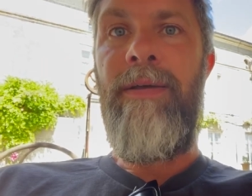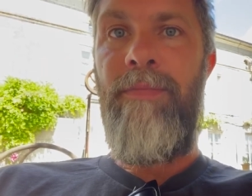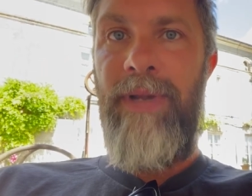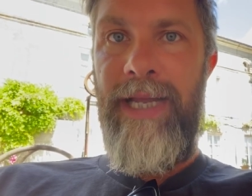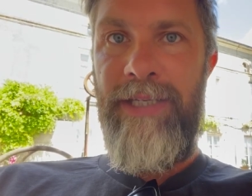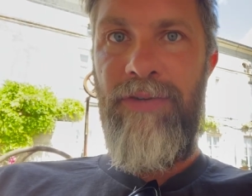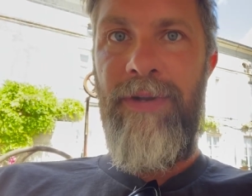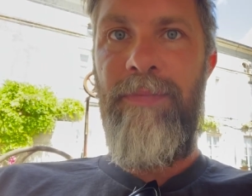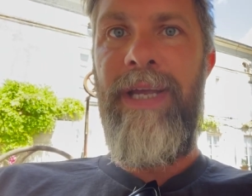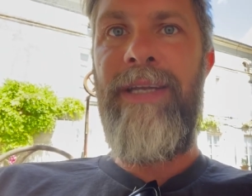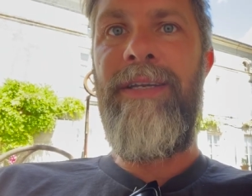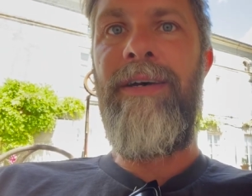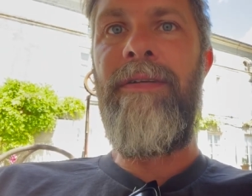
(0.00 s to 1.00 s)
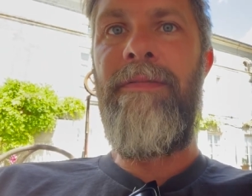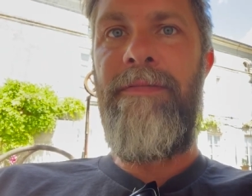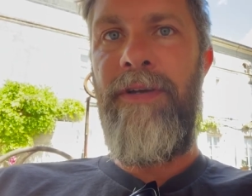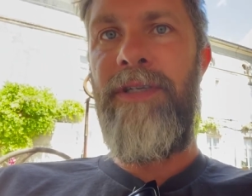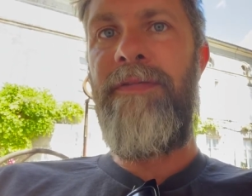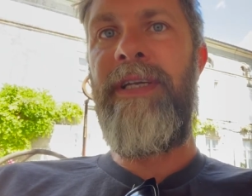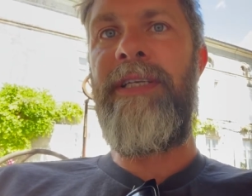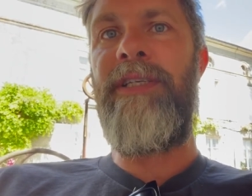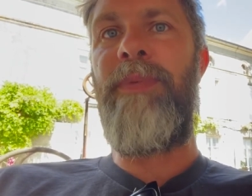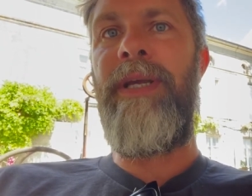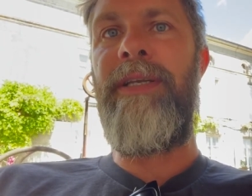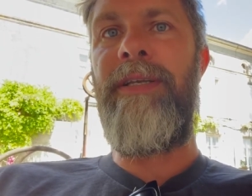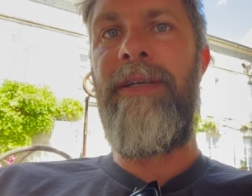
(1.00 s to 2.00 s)
plastering being done, first fix has
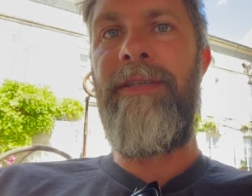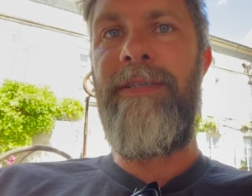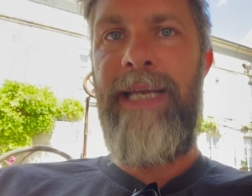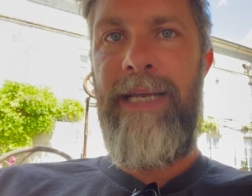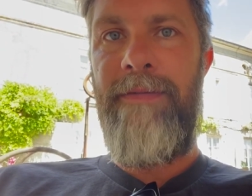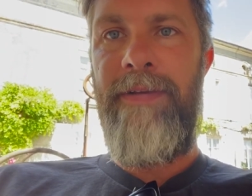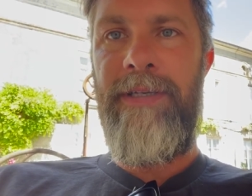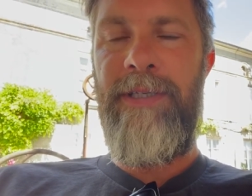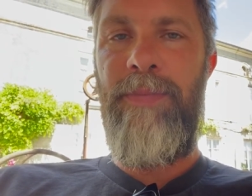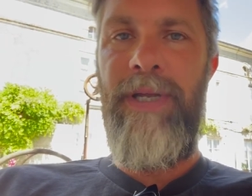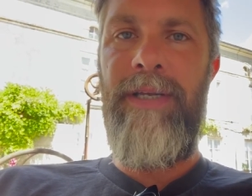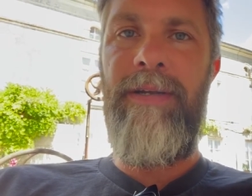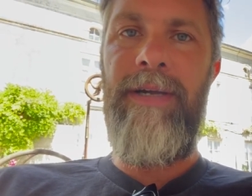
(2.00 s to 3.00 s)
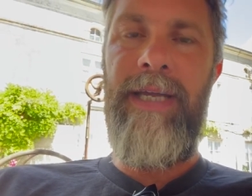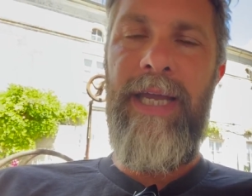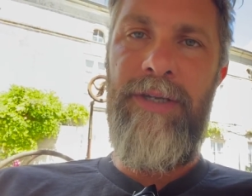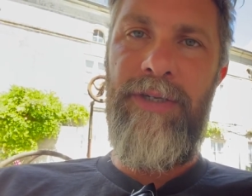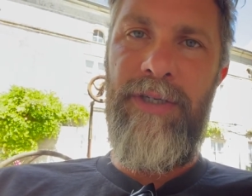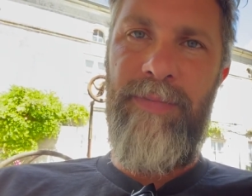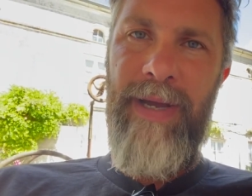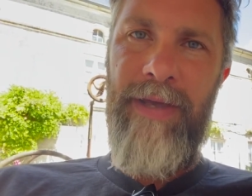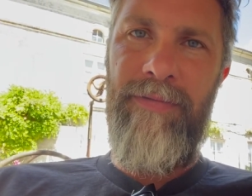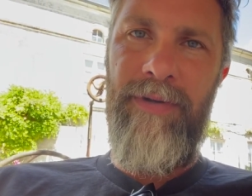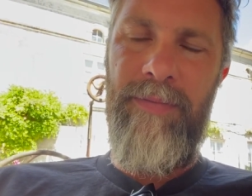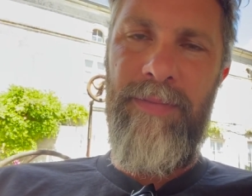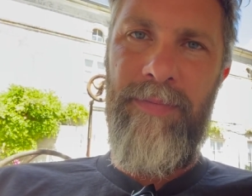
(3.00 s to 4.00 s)
been done, second fix has been done, kitchens,
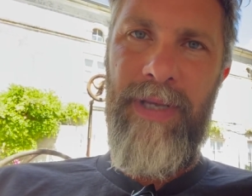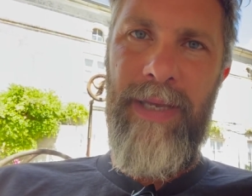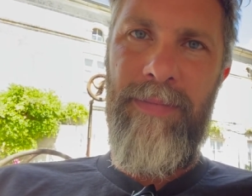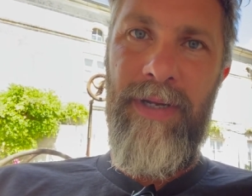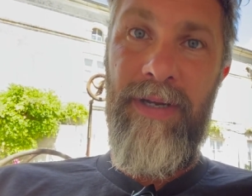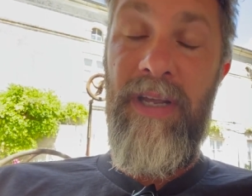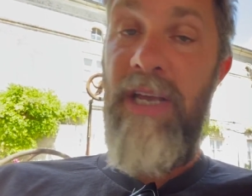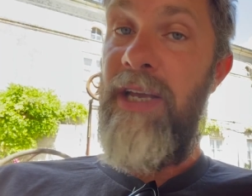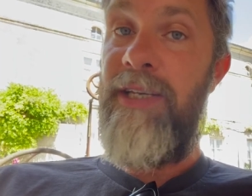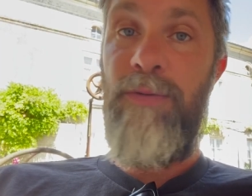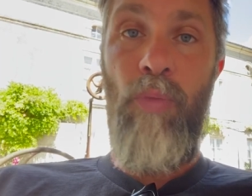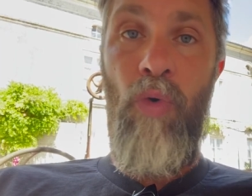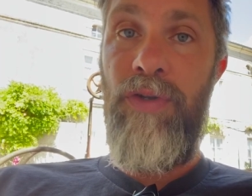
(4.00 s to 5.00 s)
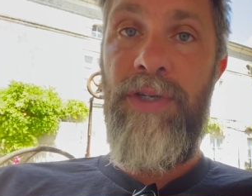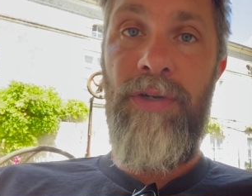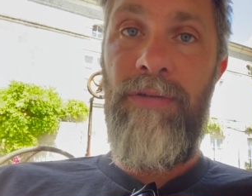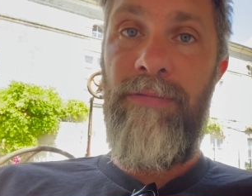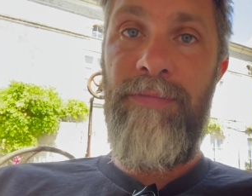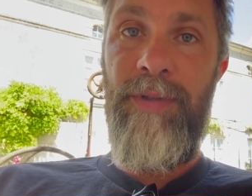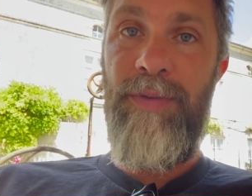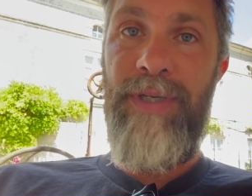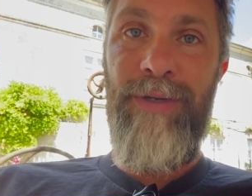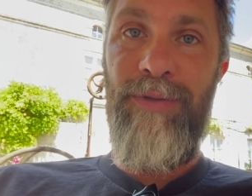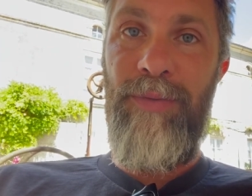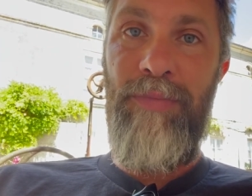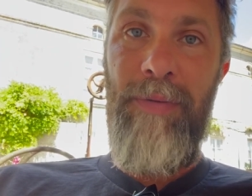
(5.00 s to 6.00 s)
bathrooms became done. It's warts and all. You'll see
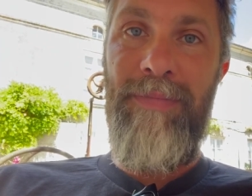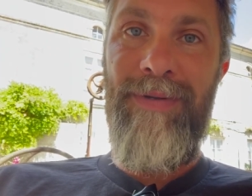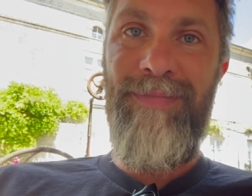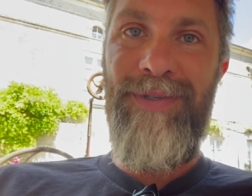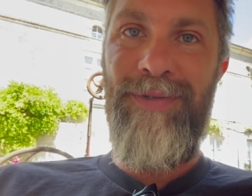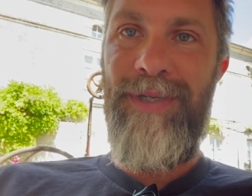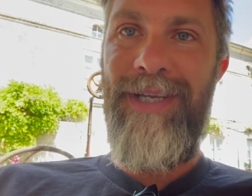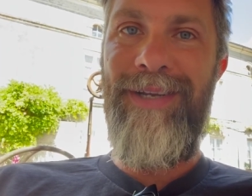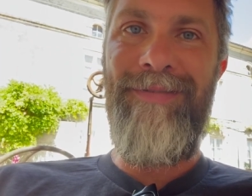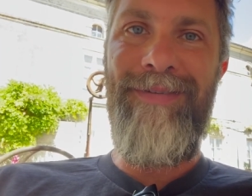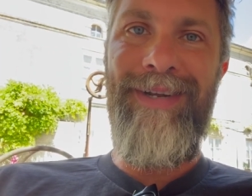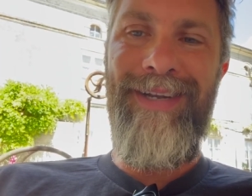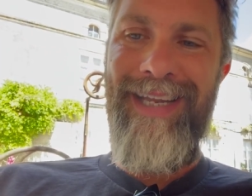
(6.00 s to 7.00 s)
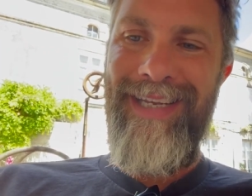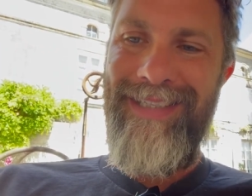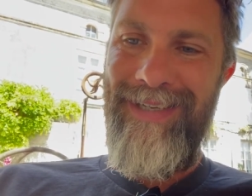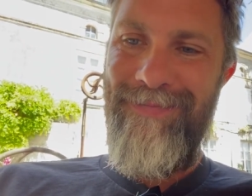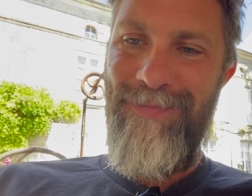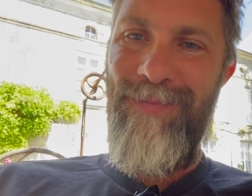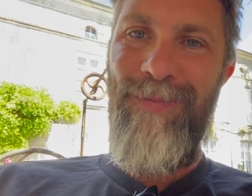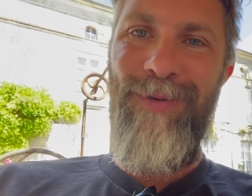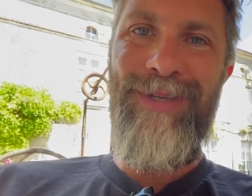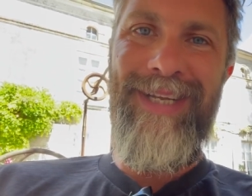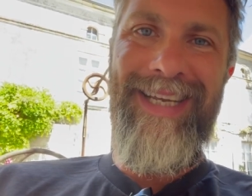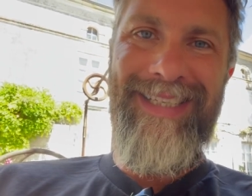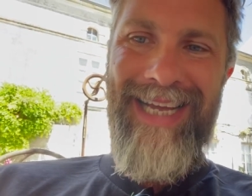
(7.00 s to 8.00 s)
all the problems. You'll see your leaks,
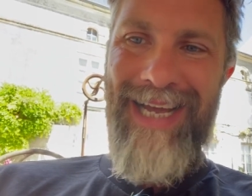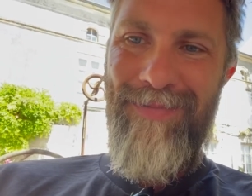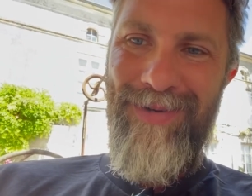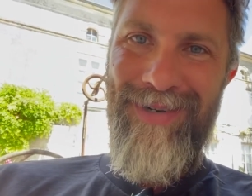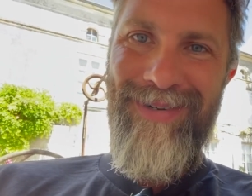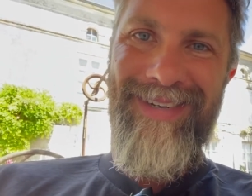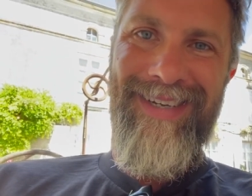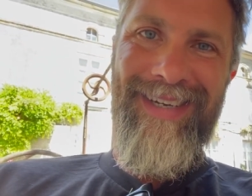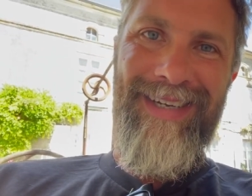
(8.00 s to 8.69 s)
water leaks that happen,